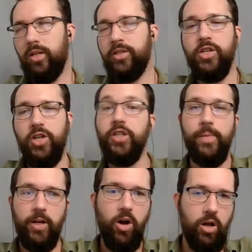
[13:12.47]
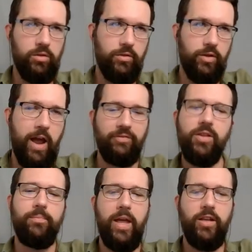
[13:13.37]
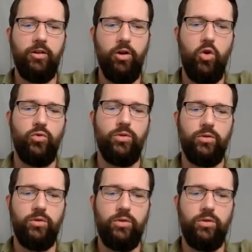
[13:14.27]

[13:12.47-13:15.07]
it's a judgment call. You have to make your own.